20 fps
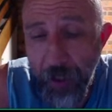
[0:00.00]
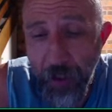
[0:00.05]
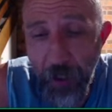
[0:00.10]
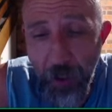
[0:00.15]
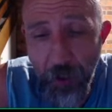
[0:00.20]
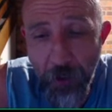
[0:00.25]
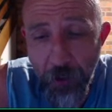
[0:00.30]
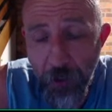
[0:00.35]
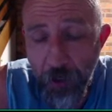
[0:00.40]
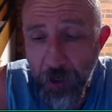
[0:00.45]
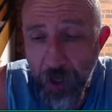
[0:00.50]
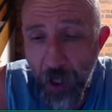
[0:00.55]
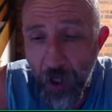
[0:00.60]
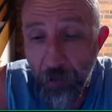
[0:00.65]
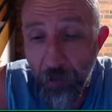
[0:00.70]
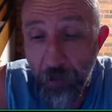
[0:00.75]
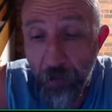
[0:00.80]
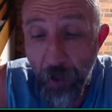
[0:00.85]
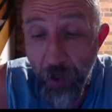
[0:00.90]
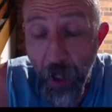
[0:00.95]
that sort of
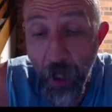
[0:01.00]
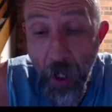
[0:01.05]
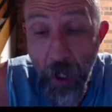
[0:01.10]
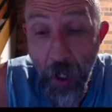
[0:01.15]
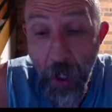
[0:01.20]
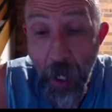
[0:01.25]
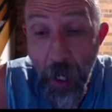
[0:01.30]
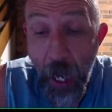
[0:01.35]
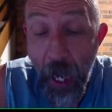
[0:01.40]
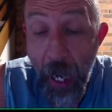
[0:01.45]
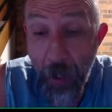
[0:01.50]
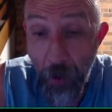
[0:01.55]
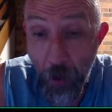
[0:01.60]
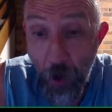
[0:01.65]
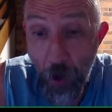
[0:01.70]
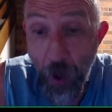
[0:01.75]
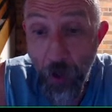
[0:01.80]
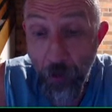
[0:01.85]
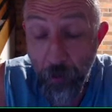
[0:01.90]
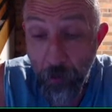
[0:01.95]
stuff. And
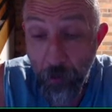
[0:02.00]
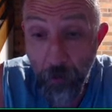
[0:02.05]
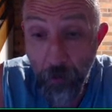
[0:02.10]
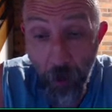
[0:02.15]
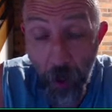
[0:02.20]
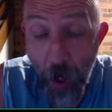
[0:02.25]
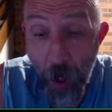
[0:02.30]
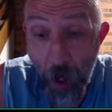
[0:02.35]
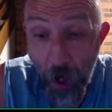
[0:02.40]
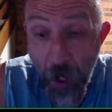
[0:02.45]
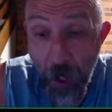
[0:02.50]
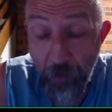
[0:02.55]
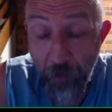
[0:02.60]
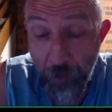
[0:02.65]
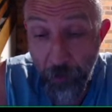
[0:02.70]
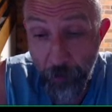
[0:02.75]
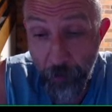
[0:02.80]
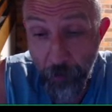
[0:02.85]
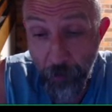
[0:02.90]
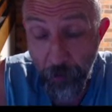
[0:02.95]
when
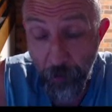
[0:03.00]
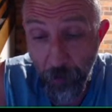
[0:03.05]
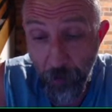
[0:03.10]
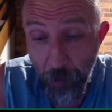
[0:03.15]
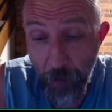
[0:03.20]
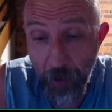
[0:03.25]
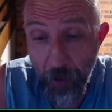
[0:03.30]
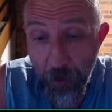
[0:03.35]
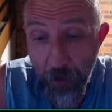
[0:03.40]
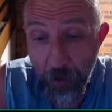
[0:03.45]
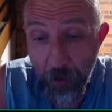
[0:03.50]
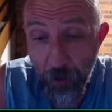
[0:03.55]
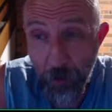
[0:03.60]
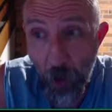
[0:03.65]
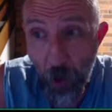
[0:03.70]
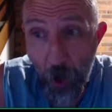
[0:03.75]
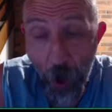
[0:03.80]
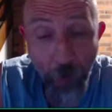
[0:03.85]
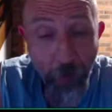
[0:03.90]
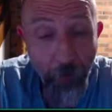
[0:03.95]

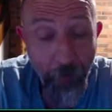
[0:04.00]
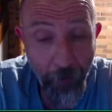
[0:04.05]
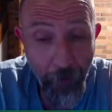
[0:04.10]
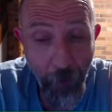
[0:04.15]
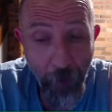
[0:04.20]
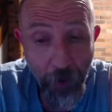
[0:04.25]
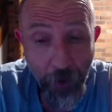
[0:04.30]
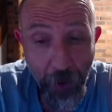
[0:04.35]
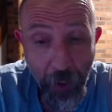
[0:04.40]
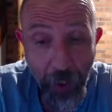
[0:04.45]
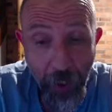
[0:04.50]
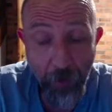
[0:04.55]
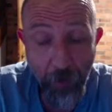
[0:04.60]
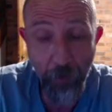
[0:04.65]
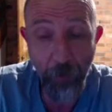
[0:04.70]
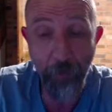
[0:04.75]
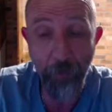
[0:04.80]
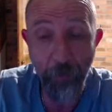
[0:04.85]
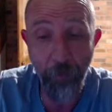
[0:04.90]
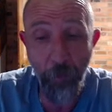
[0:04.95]
COVID first hit
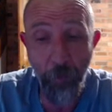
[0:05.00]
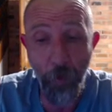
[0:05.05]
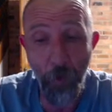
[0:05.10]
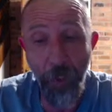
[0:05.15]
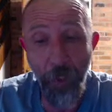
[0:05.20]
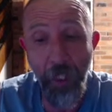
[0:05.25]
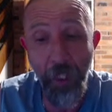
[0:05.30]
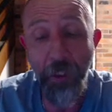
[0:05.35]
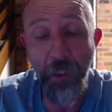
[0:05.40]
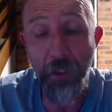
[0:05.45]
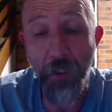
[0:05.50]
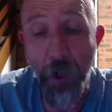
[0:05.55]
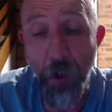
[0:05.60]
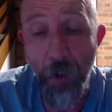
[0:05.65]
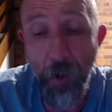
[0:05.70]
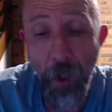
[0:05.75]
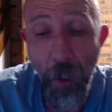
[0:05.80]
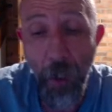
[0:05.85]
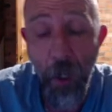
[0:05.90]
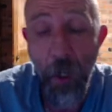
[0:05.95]
4 years
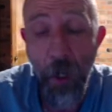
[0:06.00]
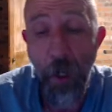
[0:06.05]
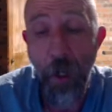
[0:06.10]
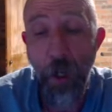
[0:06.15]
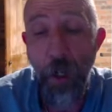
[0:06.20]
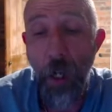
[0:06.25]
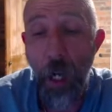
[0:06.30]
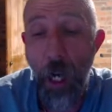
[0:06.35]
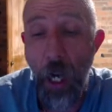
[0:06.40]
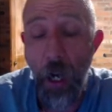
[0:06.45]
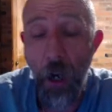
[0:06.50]
ago, I